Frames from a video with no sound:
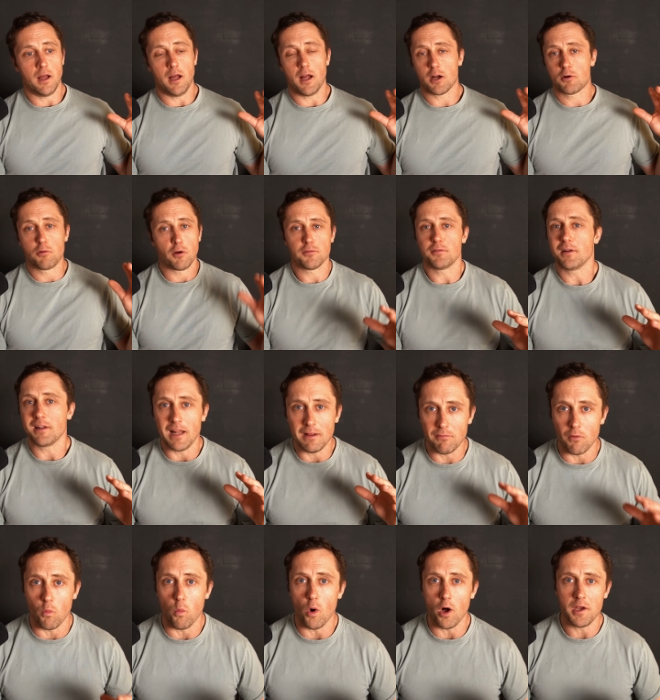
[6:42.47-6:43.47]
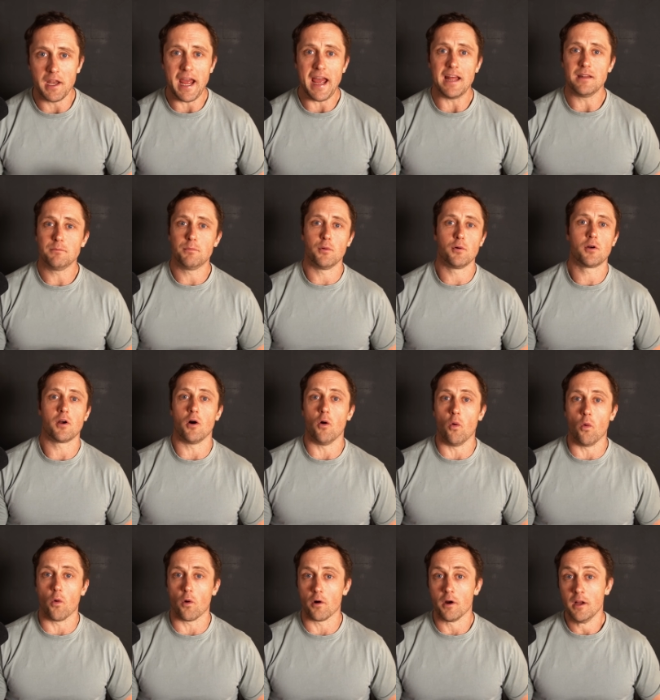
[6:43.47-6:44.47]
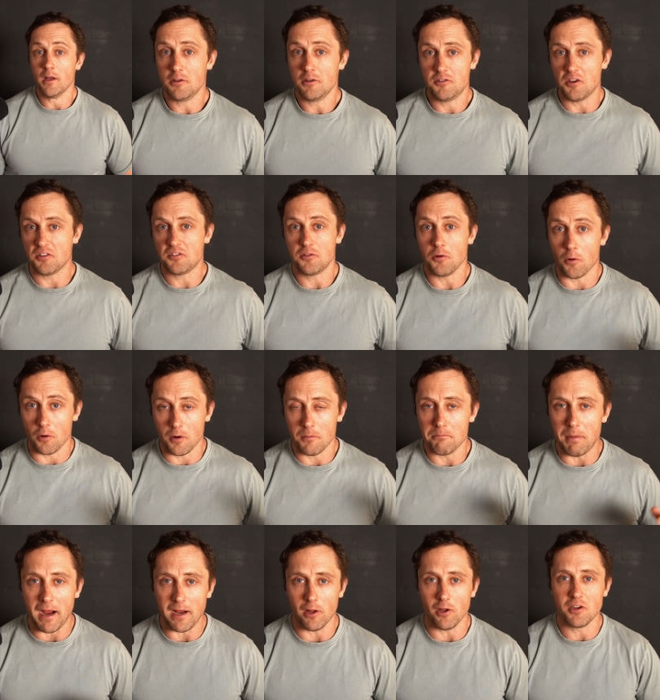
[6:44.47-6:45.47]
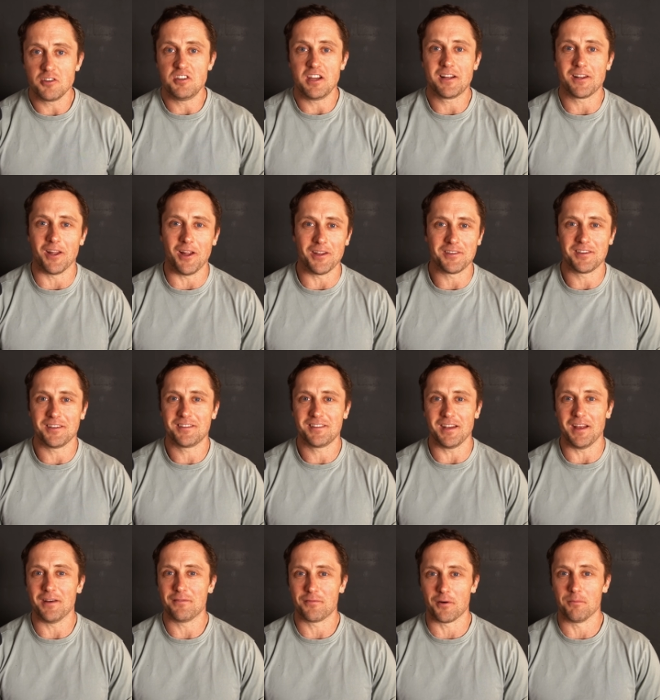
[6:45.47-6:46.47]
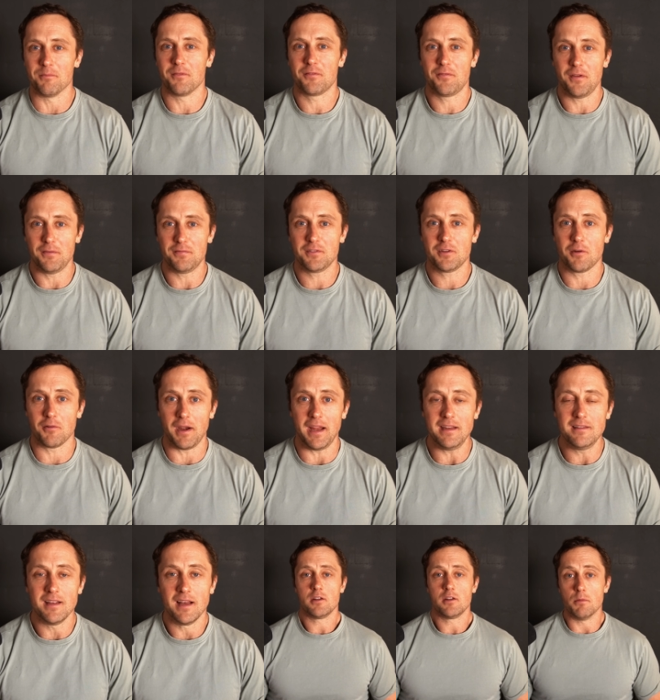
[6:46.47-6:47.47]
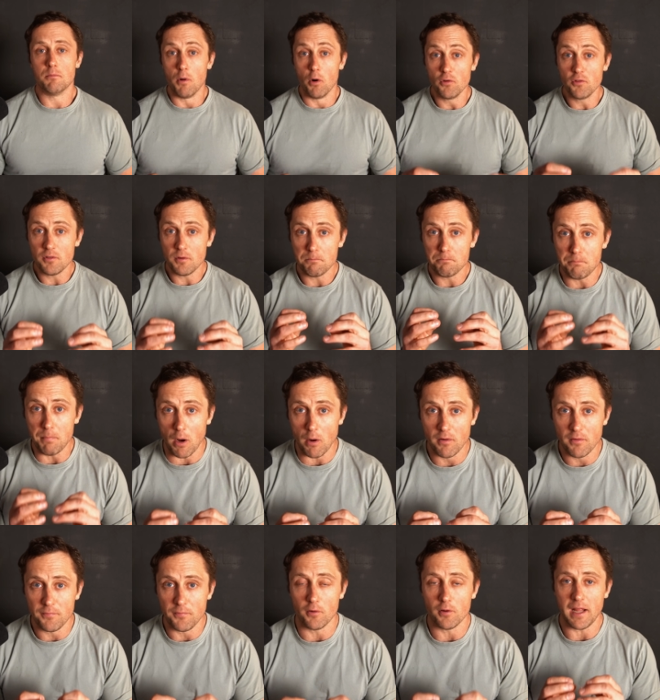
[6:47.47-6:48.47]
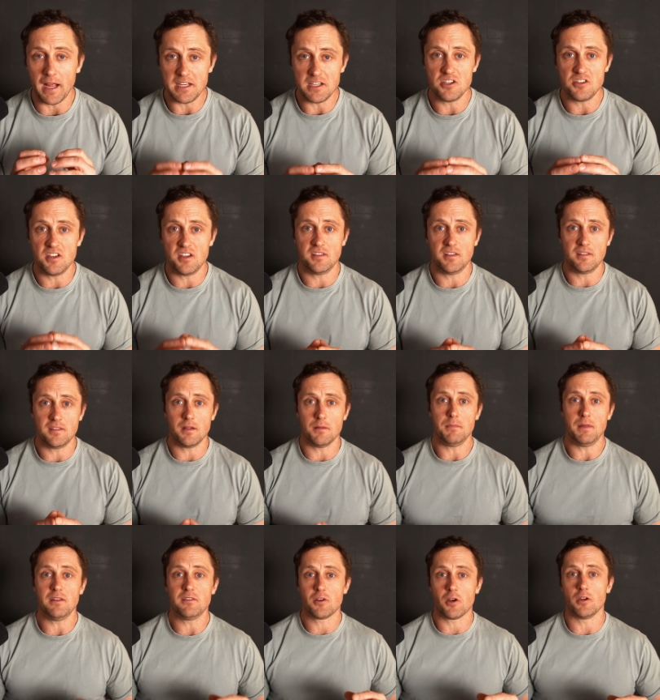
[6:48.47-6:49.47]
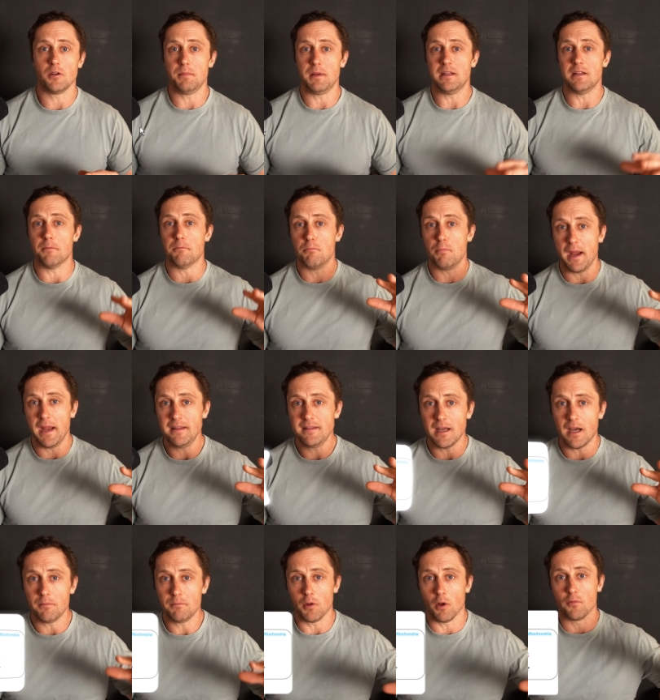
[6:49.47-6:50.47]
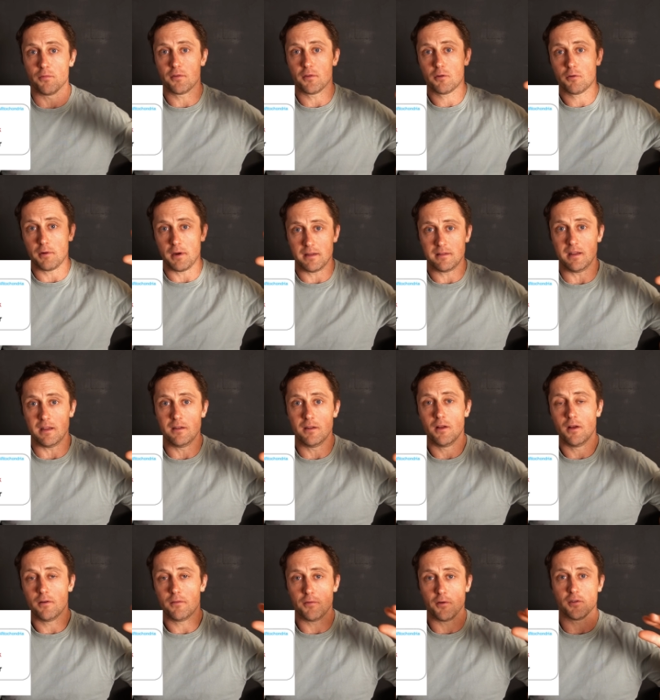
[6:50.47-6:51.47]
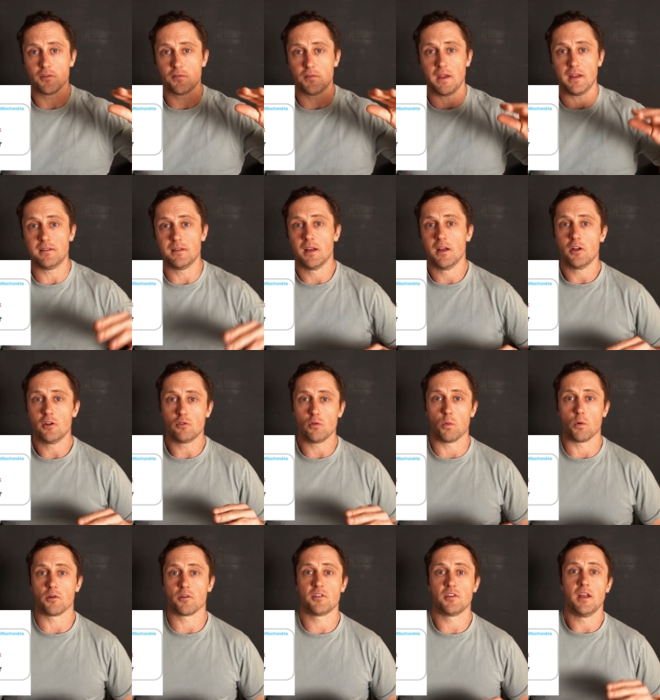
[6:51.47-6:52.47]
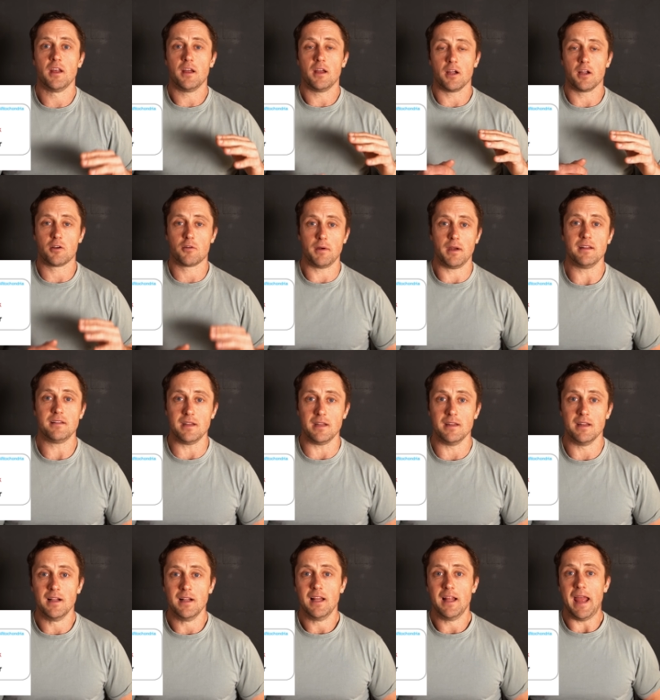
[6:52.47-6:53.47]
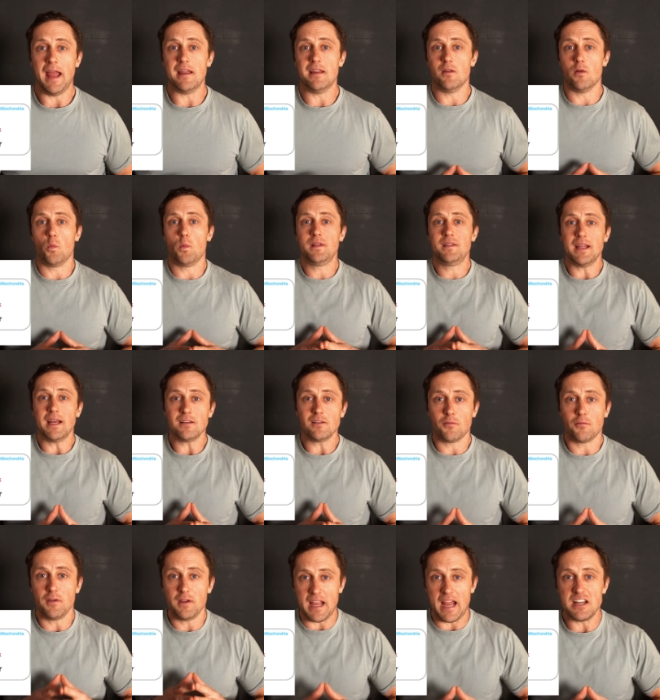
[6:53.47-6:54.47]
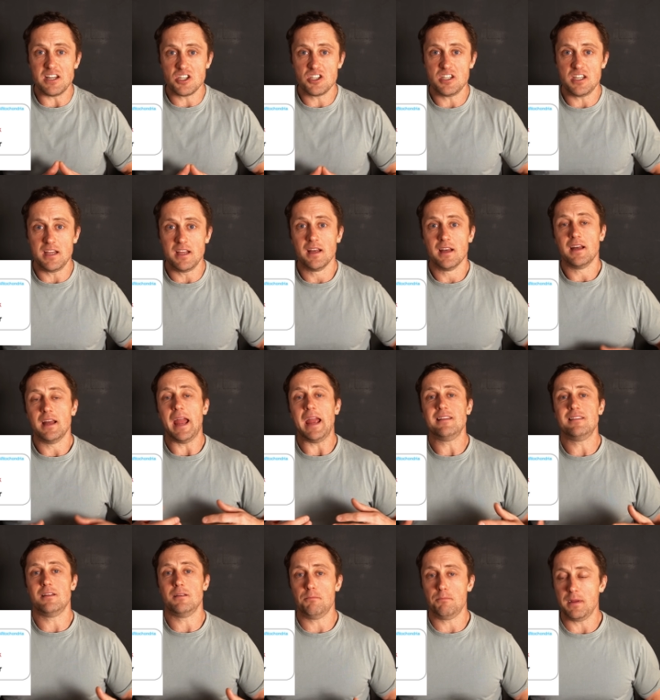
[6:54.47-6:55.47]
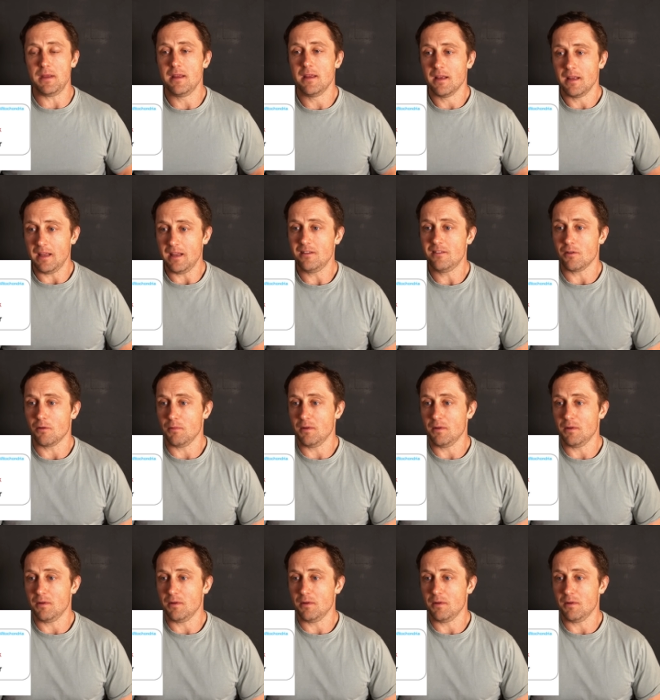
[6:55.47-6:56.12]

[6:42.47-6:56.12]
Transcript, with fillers: CrossFit Level 1 handbook or just your biology classes from 5th grade, the most powerful energy system is going to be the breakdown of creatine phosphate towards creatine. And with that free energy, ATP is